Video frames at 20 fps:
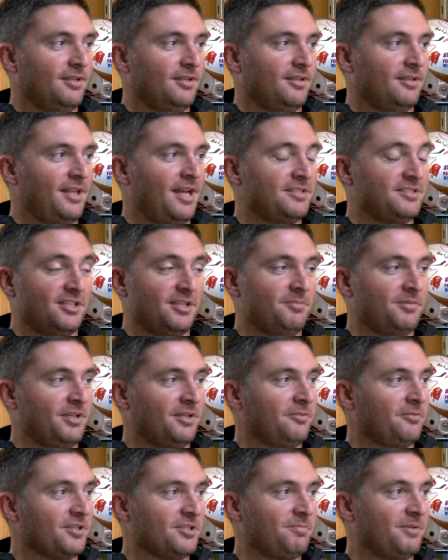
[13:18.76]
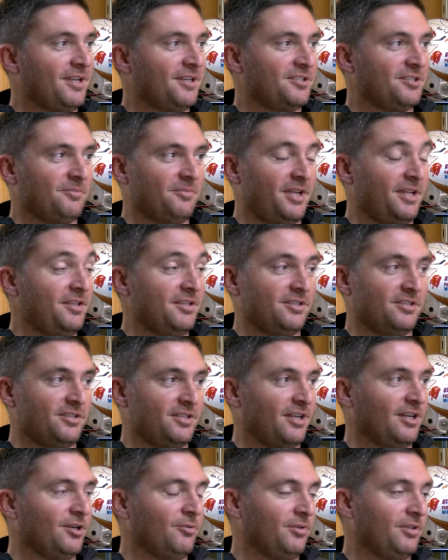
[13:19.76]
that team didn't respect them. They didn't
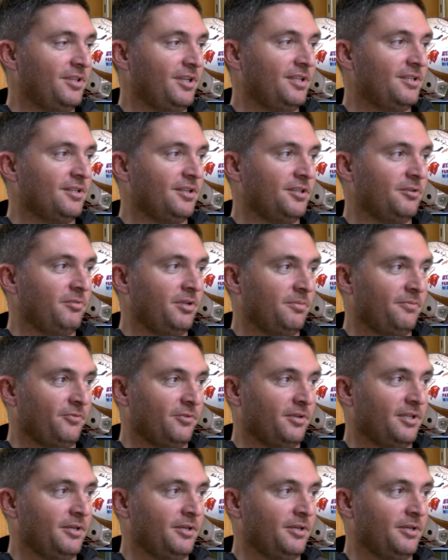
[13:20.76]
care what they had done the week before.